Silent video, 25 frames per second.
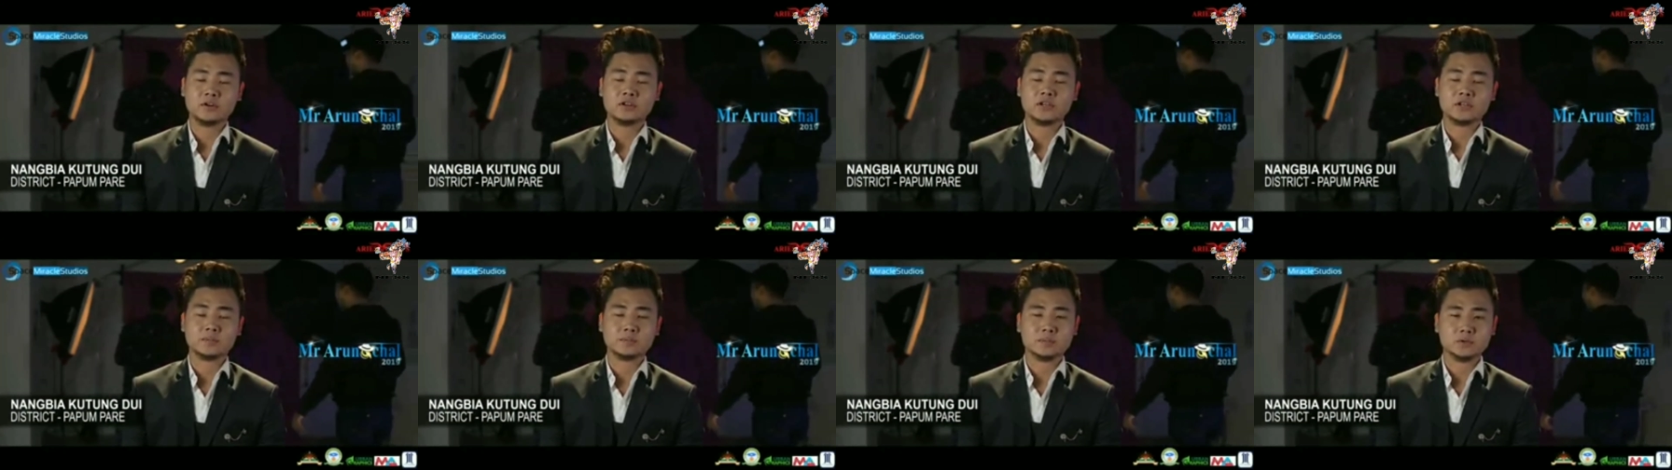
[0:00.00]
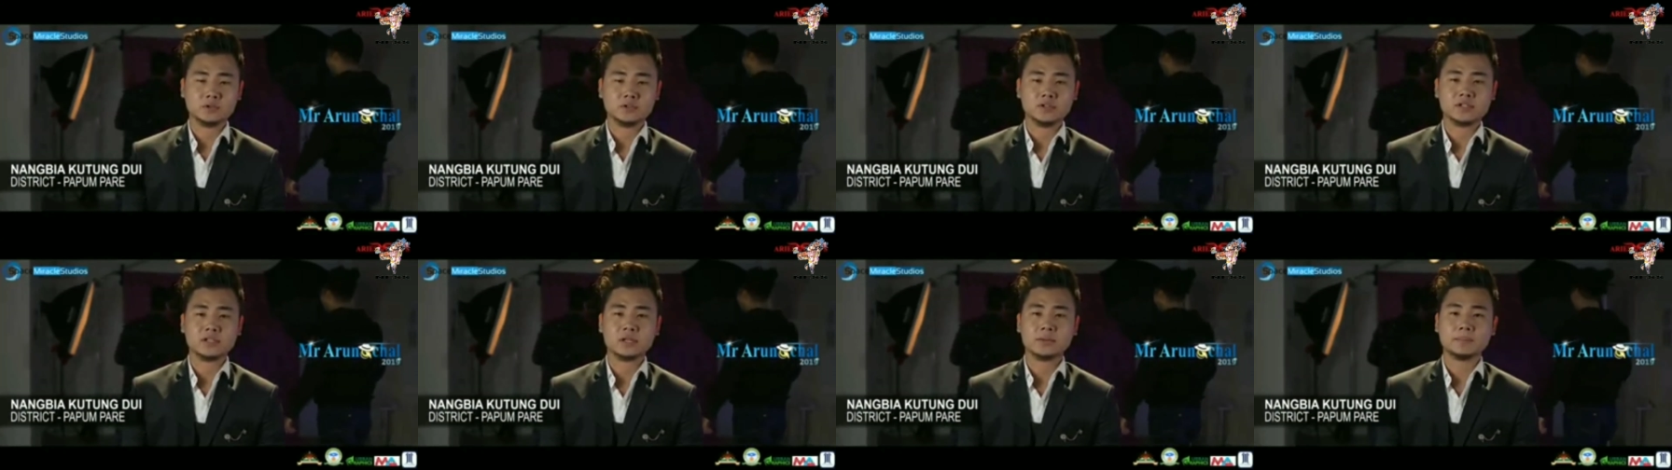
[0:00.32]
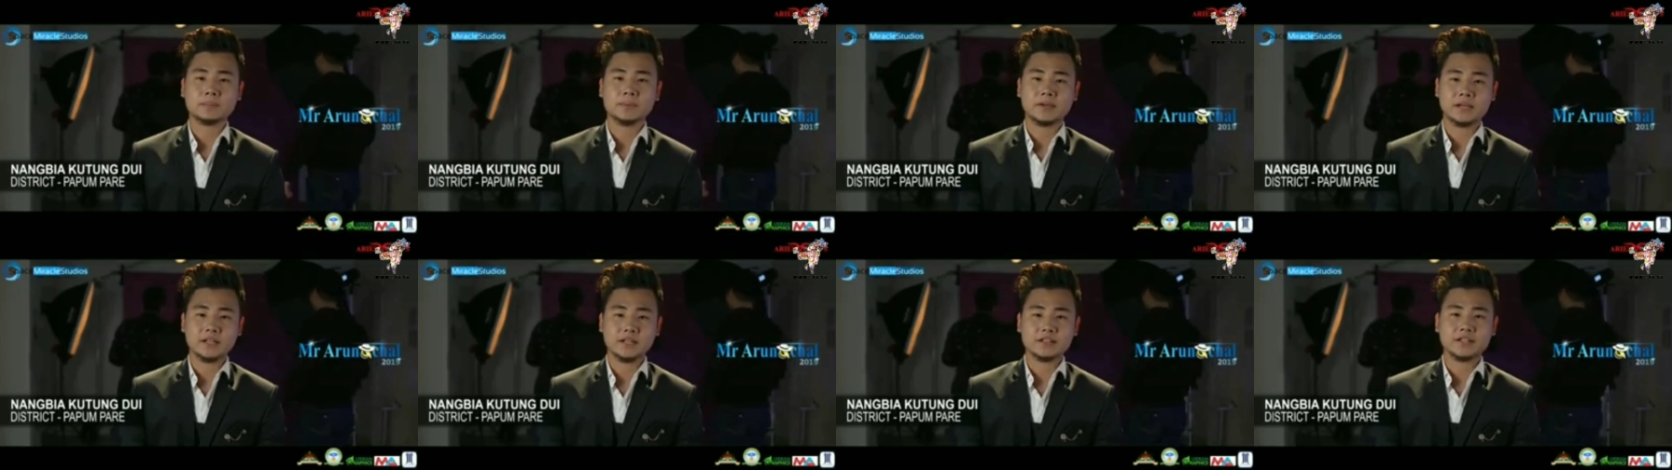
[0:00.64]
born and brought
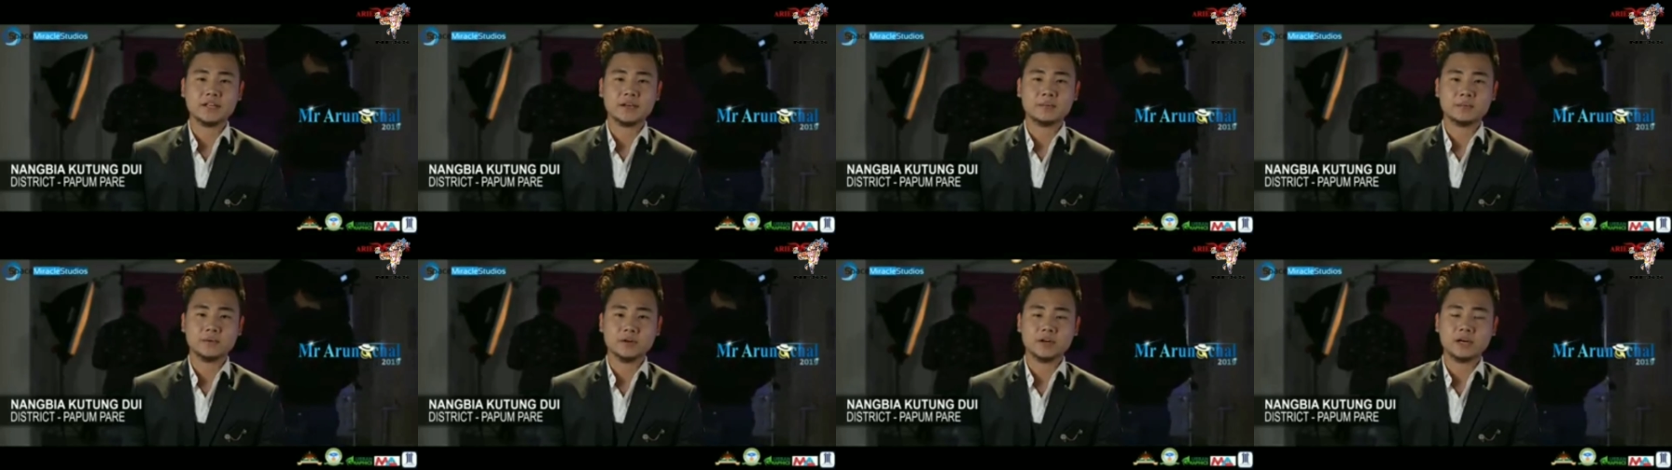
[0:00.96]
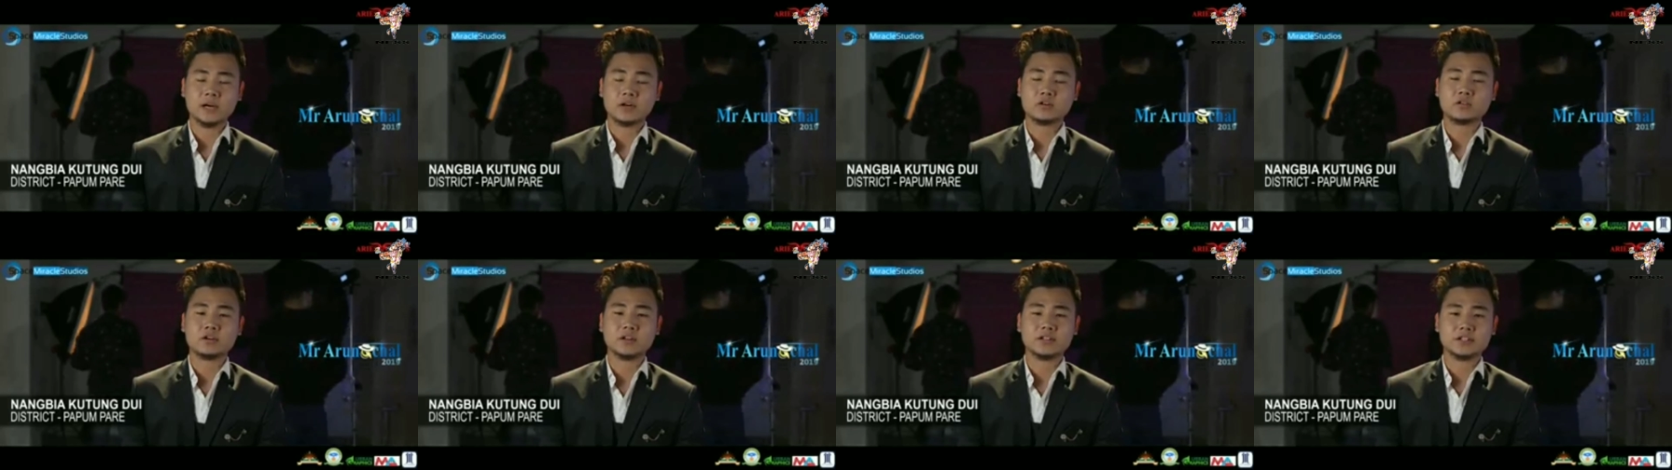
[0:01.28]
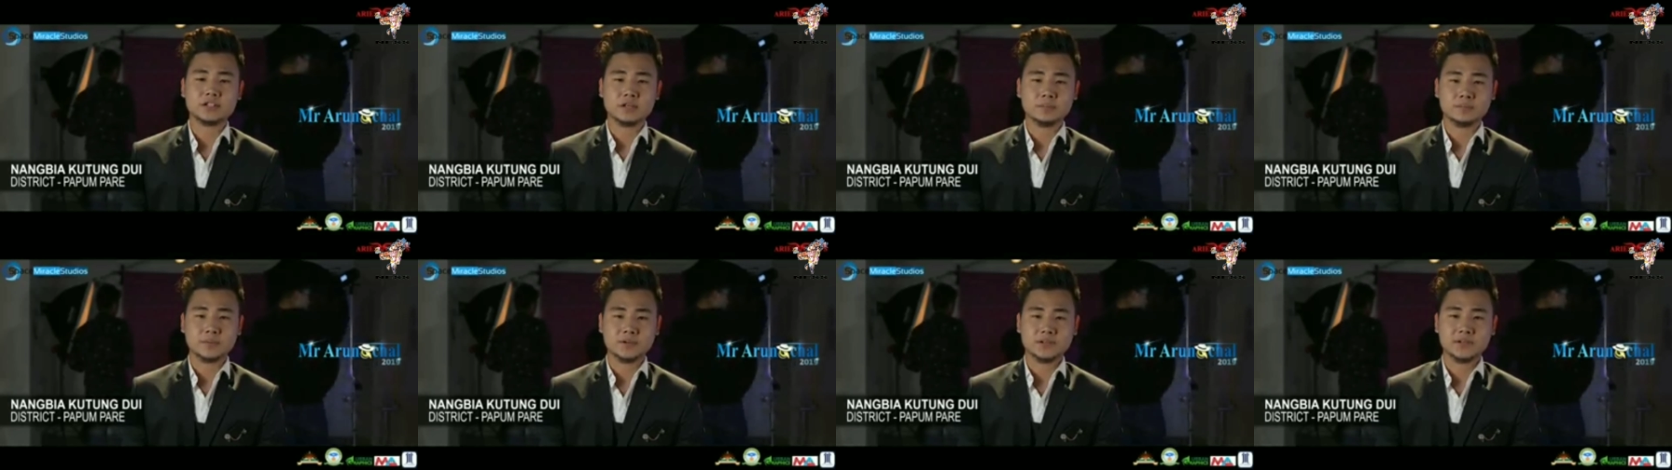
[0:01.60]
up in Daimuk,
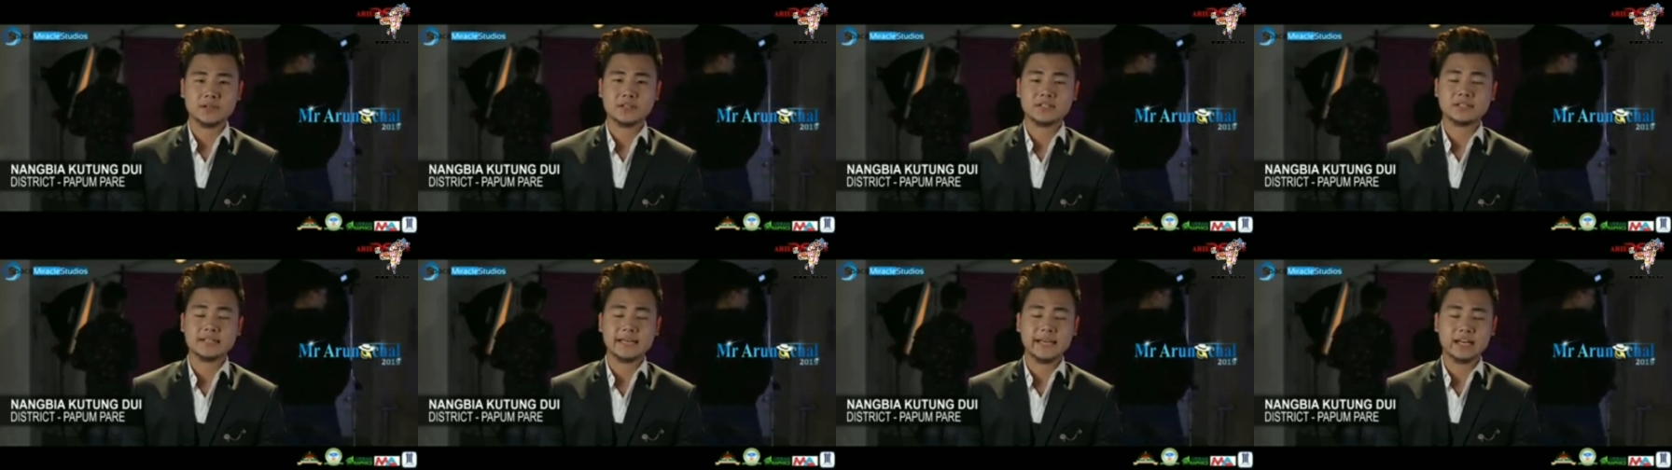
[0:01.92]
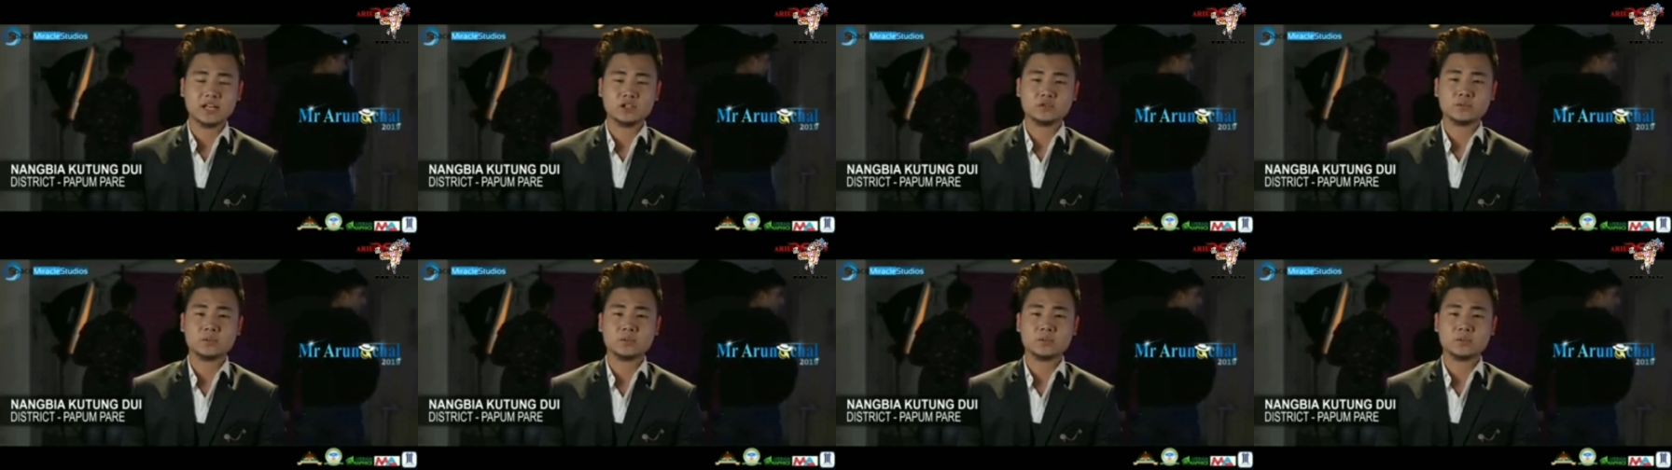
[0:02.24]
Arunachal Pradesh,